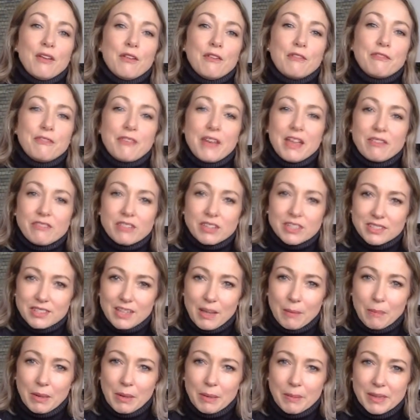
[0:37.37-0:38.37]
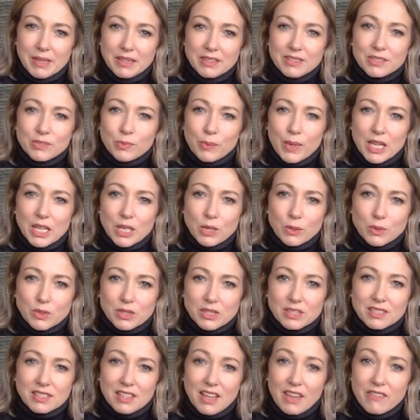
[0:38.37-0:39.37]
favourite supplements where you will
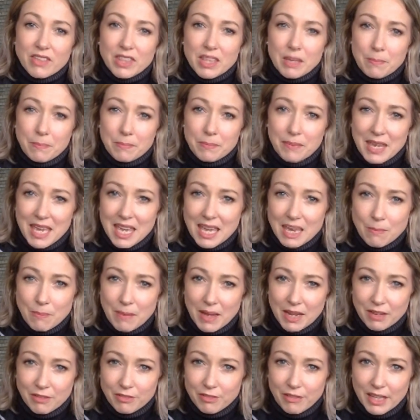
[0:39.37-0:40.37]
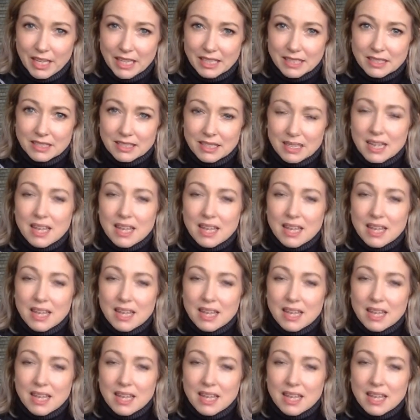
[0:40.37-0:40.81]
discover the key benefits,